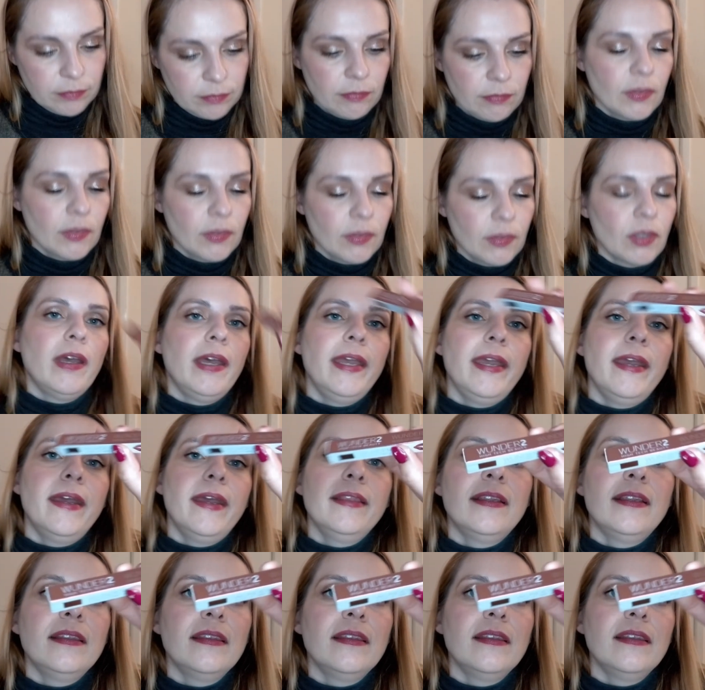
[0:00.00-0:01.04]
Okay, and
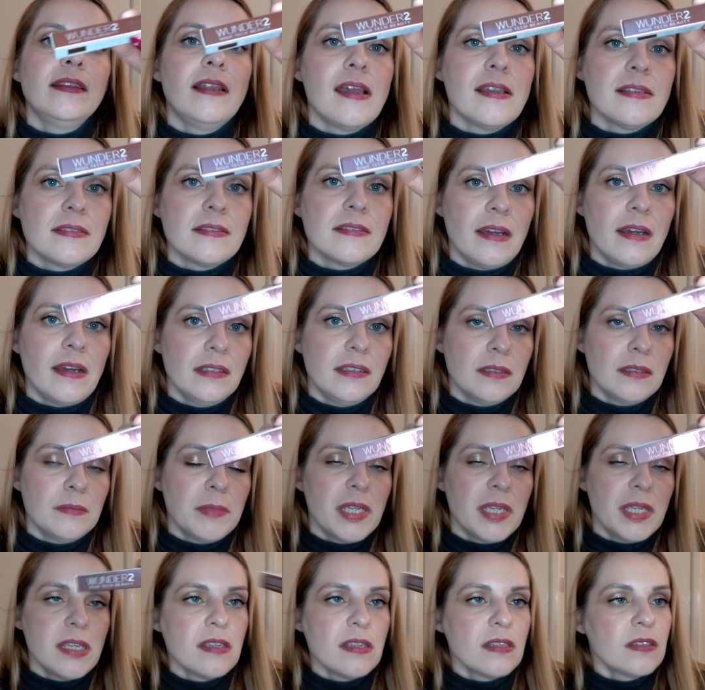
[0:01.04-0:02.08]
then the last item
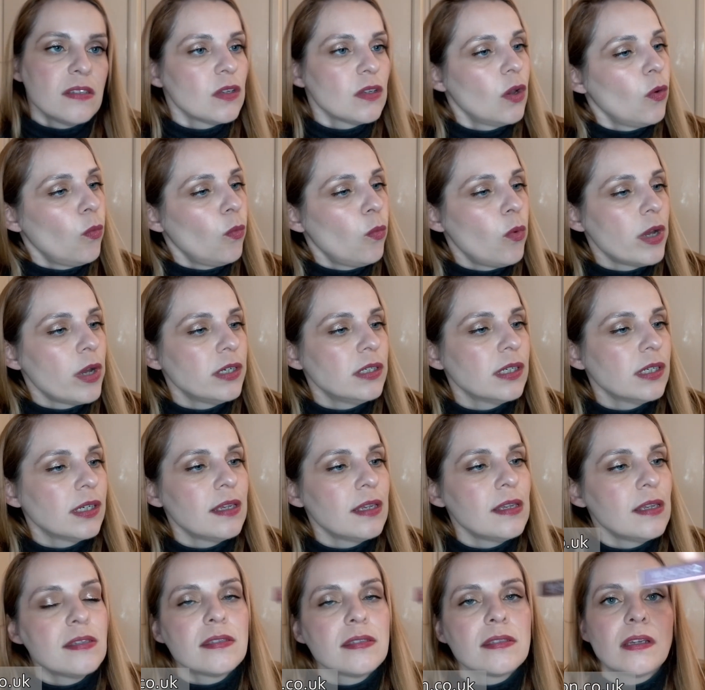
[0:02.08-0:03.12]
is Wonder
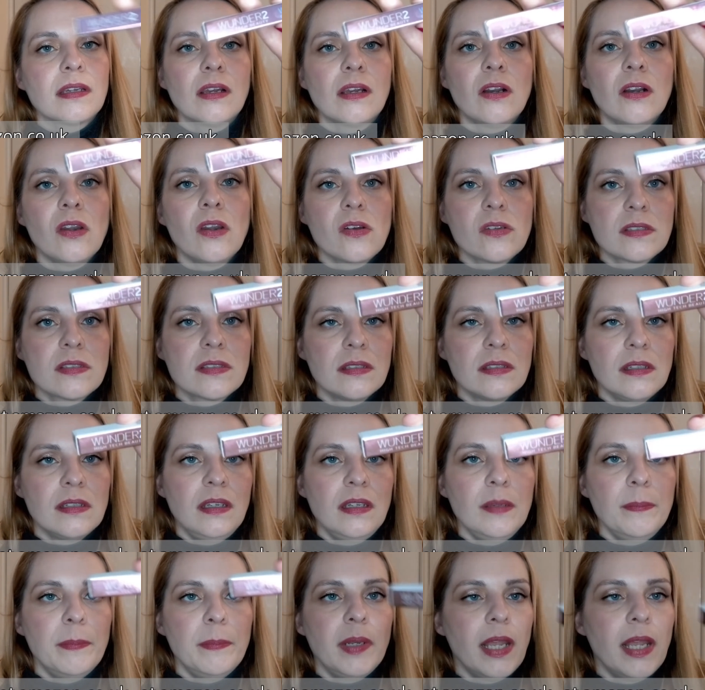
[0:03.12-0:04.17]
Kiss Gloss
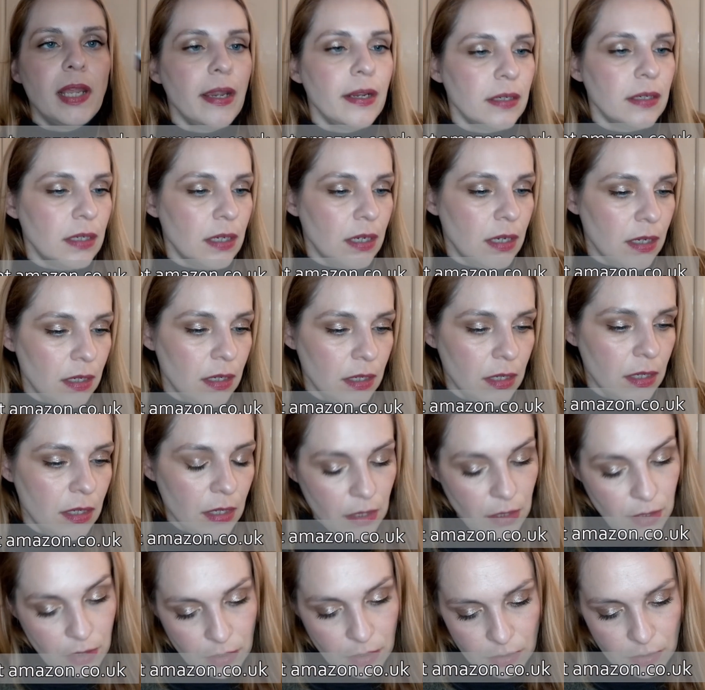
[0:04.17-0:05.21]
Lip Liner.
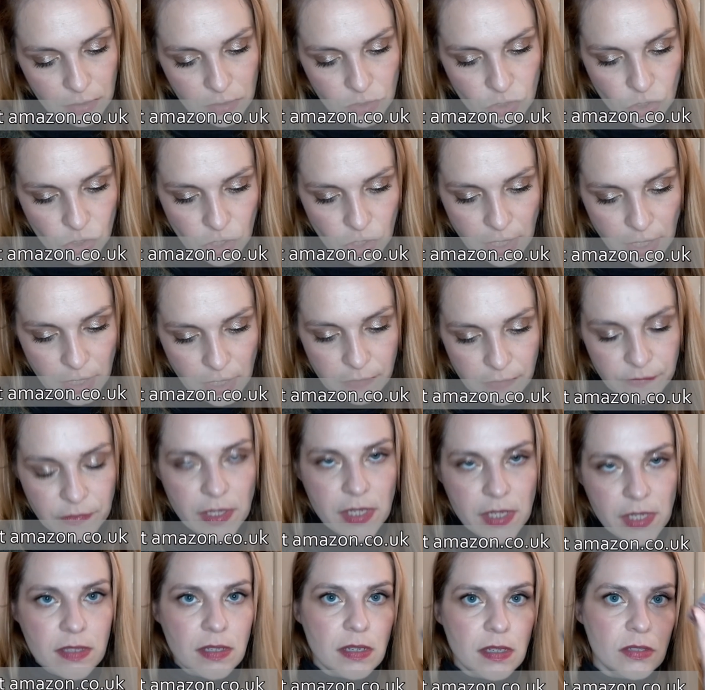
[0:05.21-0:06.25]
The shade of
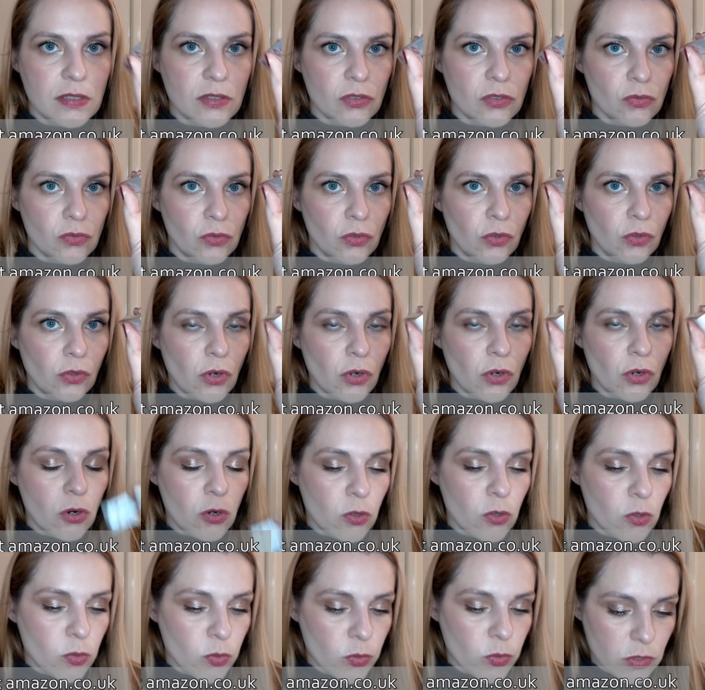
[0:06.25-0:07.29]
this is
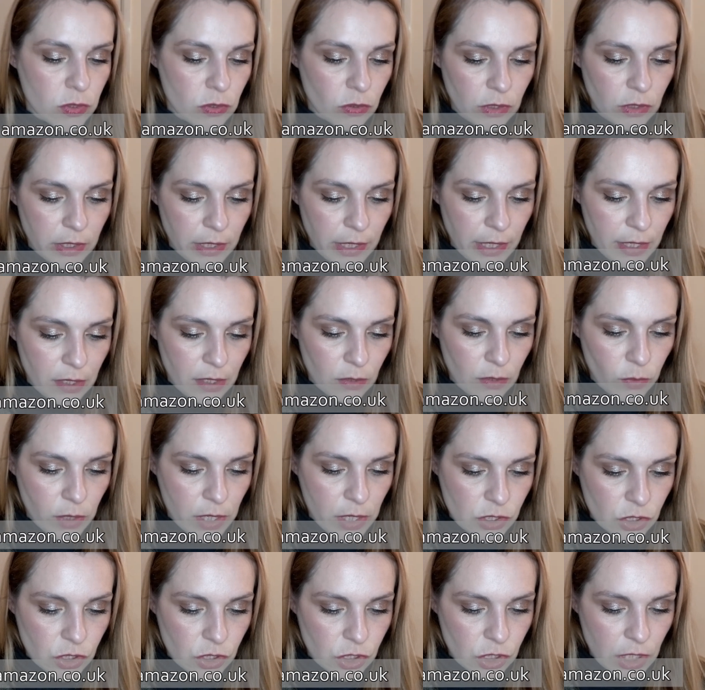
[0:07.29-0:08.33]
Rose. Only had
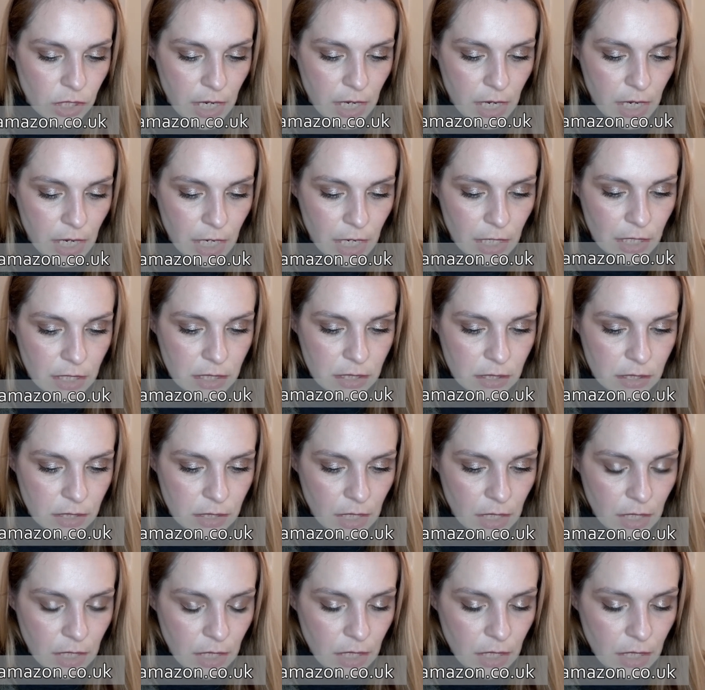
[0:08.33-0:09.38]
one shade
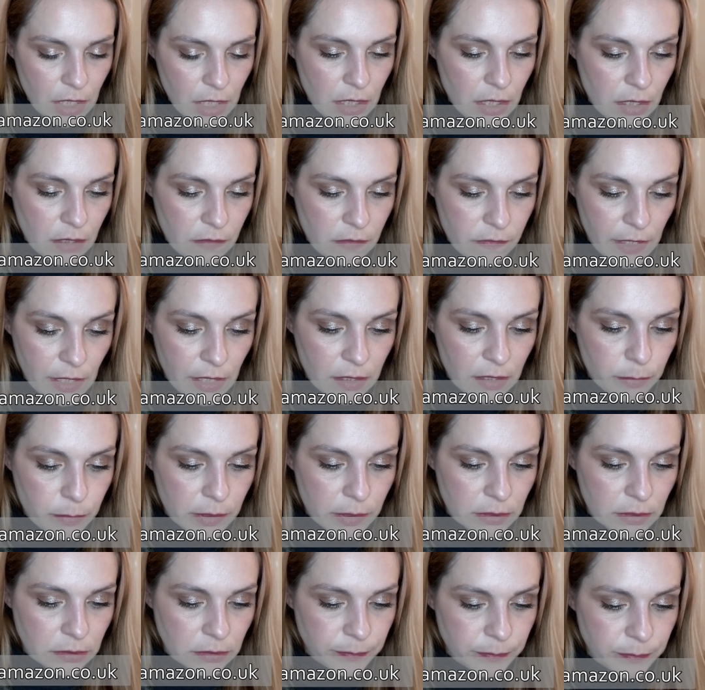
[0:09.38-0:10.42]

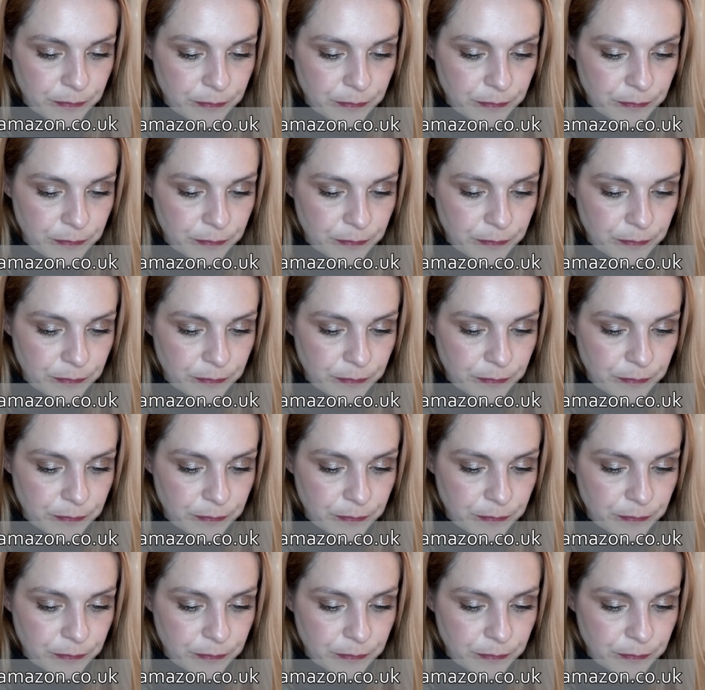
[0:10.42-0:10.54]
available.